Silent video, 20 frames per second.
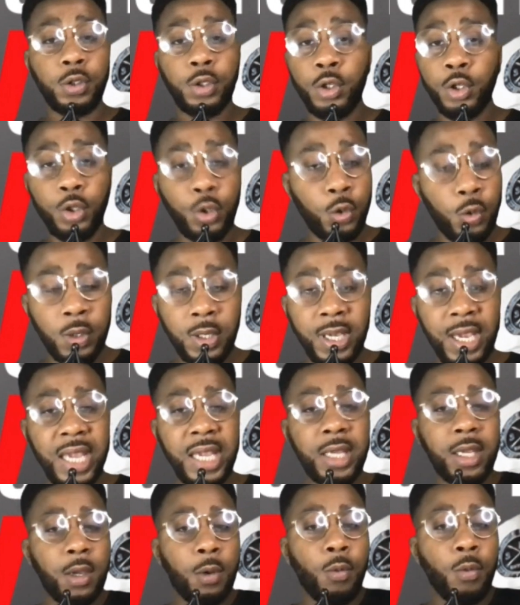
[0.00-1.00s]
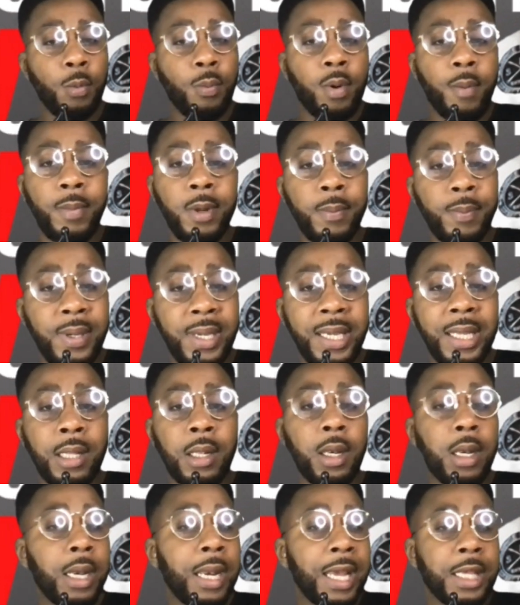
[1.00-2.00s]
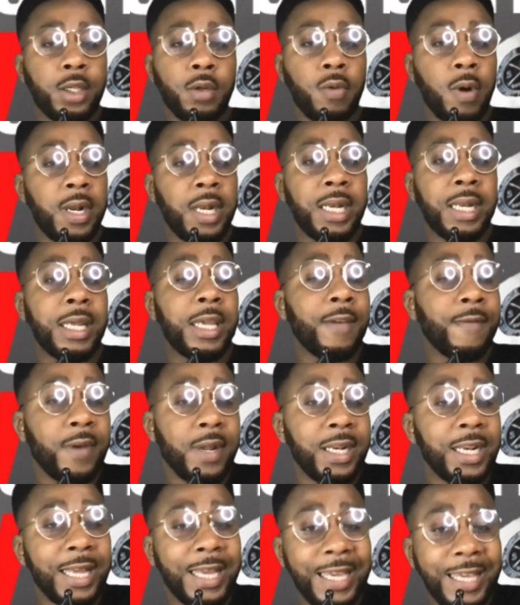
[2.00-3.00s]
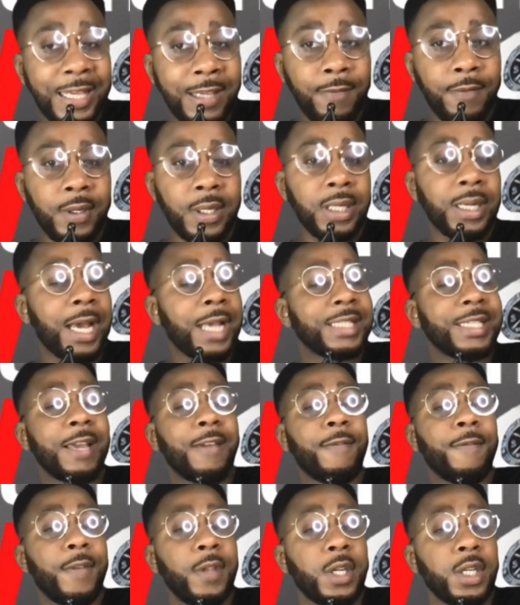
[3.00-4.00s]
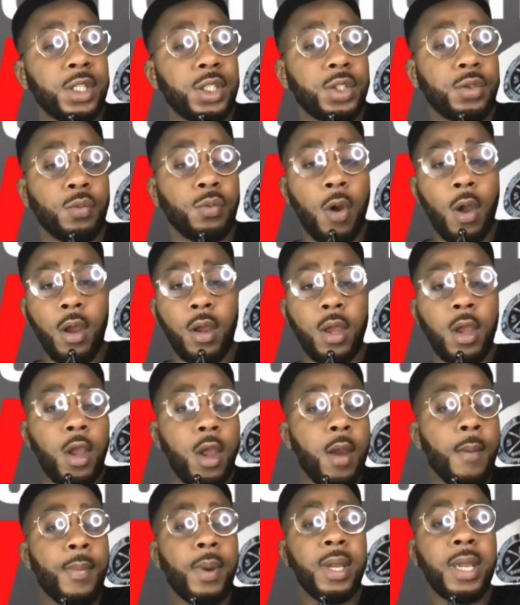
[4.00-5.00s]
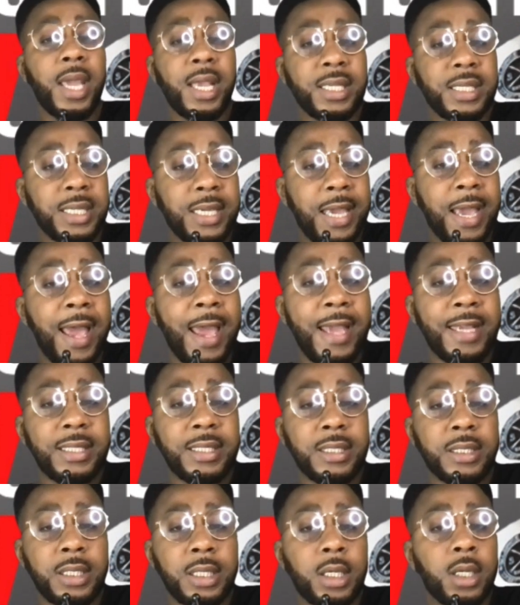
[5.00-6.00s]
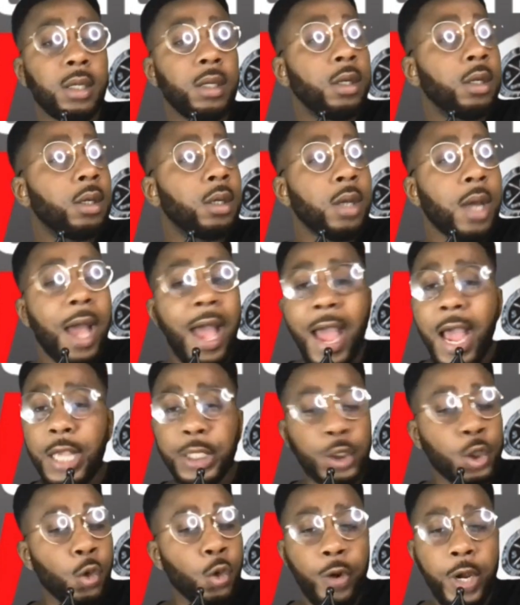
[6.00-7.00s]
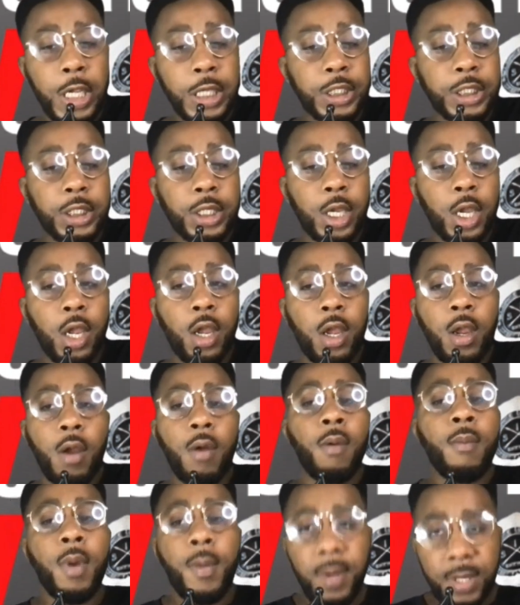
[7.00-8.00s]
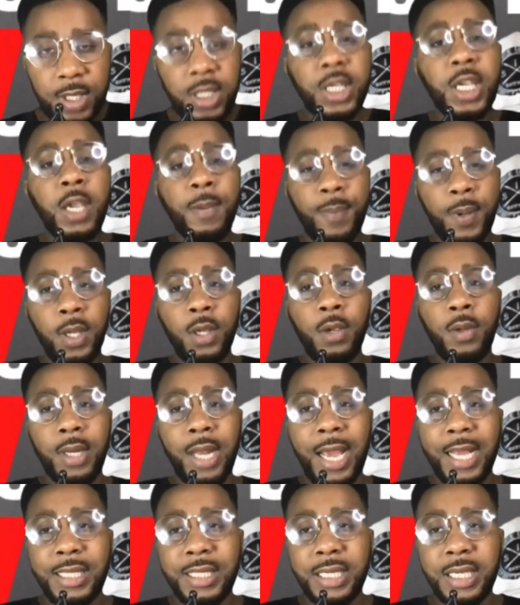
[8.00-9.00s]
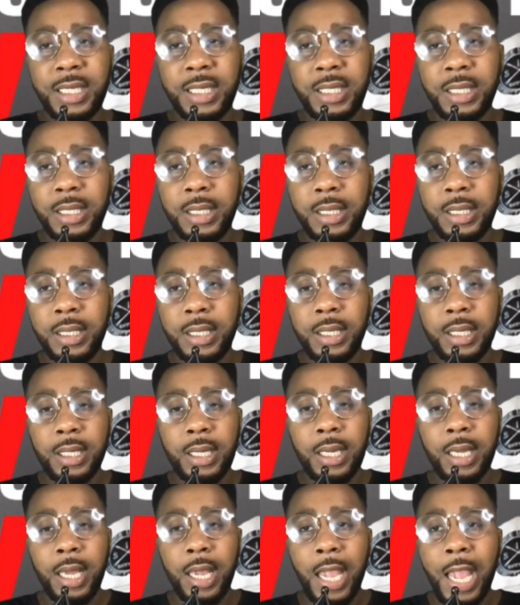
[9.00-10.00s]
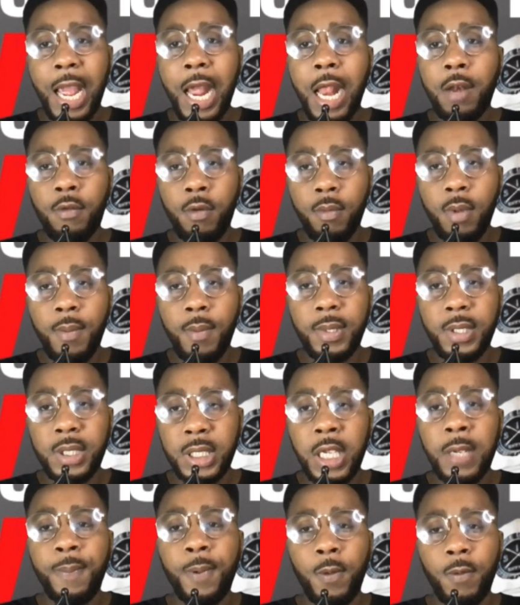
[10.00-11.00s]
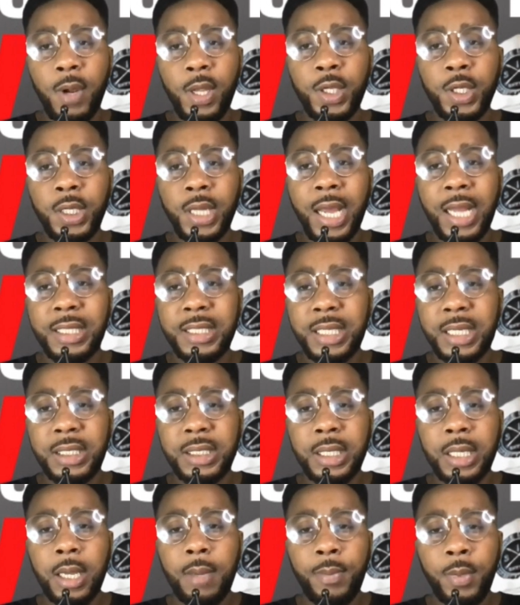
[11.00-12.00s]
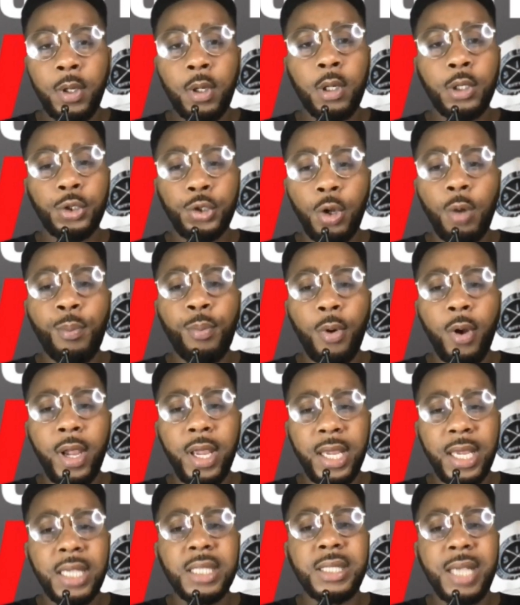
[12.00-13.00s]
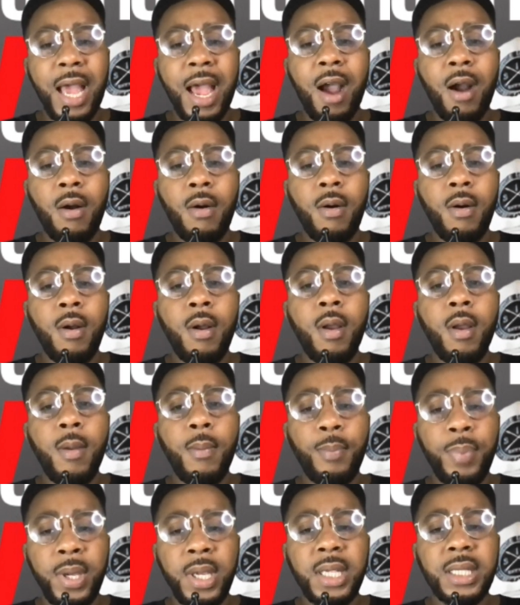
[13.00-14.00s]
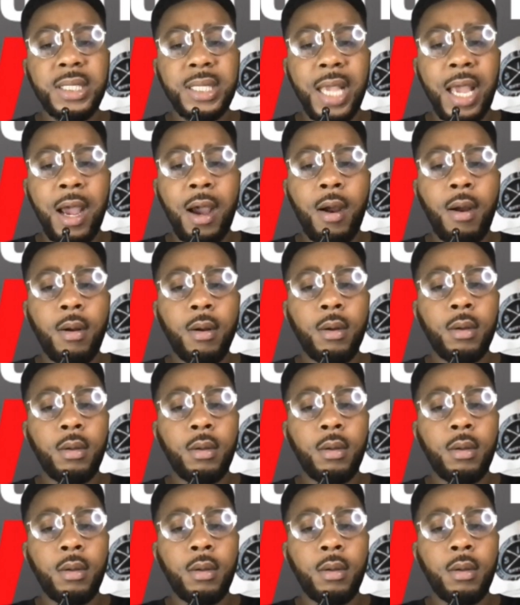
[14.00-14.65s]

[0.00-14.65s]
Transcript: in the UK, it will probably be later on in even the evening as I finish work. But yes, guys, as always, remember to keep it united and remember to keep it red united, because your boy is out. Peace out.